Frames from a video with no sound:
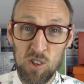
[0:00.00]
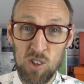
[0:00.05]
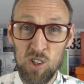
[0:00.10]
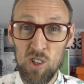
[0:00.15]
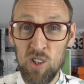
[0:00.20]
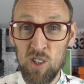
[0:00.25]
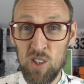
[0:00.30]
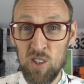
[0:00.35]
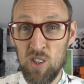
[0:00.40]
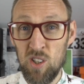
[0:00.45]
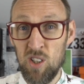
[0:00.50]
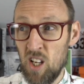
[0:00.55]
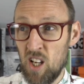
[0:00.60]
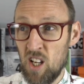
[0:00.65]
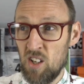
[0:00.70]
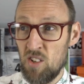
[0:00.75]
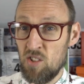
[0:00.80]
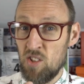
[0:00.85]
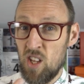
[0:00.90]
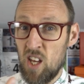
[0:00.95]
good
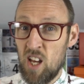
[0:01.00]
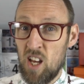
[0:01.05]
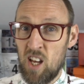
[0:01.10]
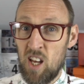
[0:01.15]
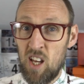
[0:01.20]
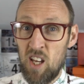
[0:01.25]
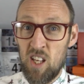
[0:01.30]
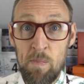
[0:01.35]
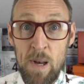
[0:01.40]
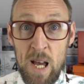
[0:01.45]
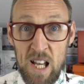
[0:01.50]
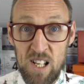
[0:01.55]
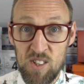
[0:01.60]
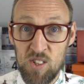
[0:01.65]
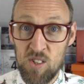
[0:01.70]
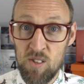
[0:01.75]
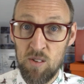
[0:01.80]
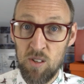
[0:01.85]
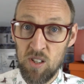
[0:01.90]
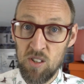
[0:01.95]
as their
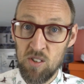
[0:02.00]
best